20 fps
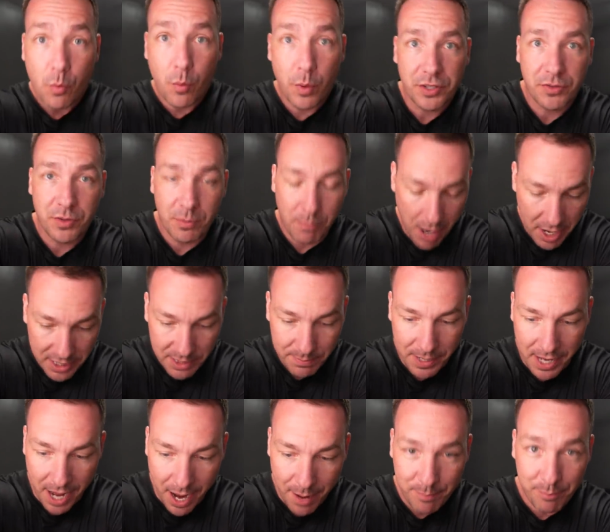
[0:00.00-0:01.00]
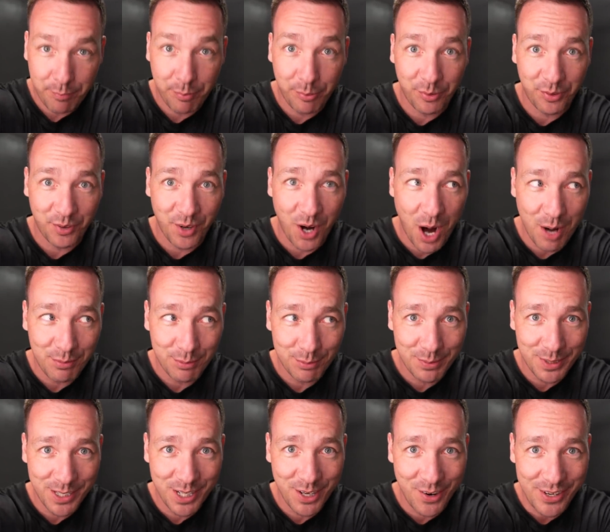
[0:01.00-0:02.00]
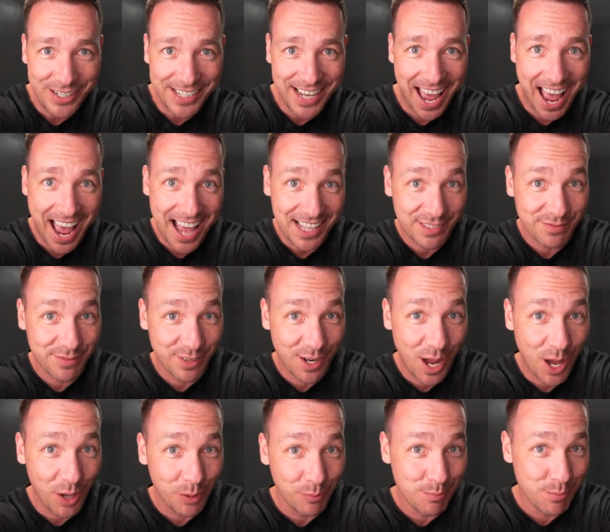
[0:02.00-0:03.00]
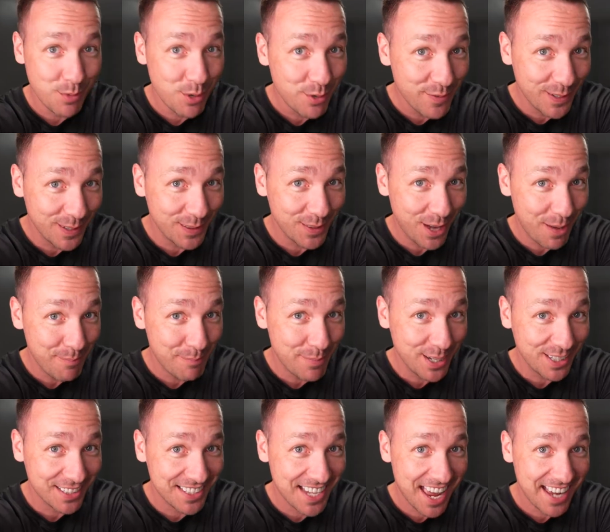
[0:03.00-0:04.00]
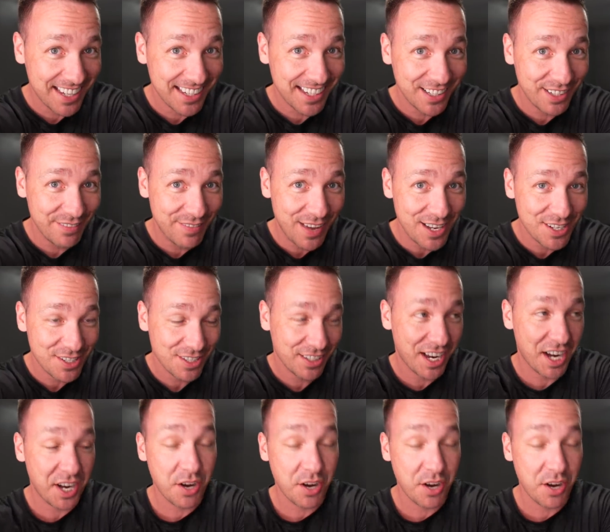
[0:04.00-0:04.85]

Which reminds me, I'm probably going to ask for help moving that big tank here eventually.